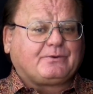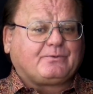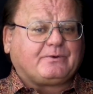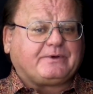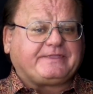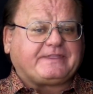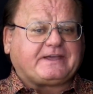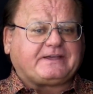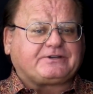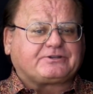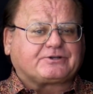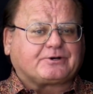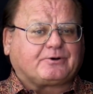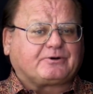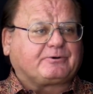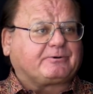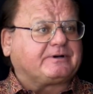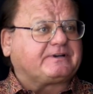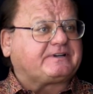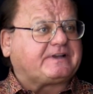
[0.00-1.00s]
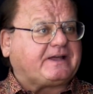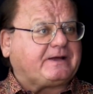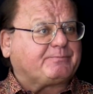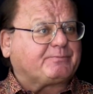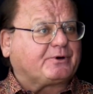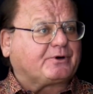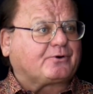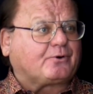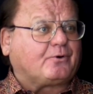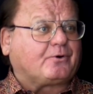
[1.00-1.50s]
When they showed her a
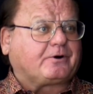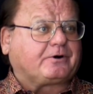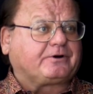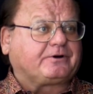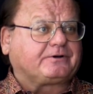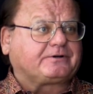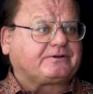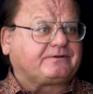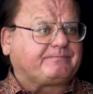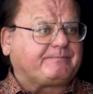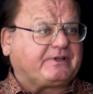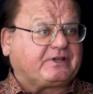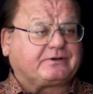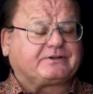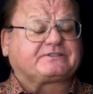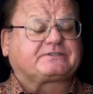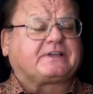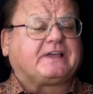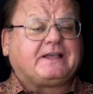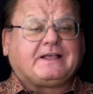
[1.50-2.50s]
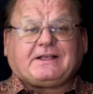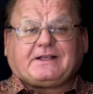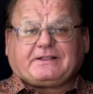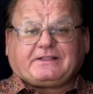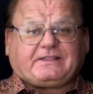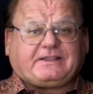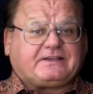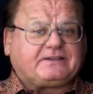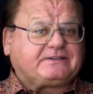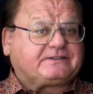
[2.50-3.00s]
tape recorder, because
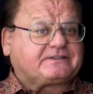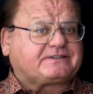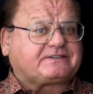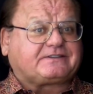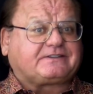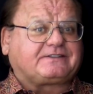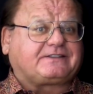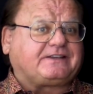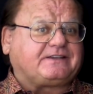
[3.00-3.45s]
these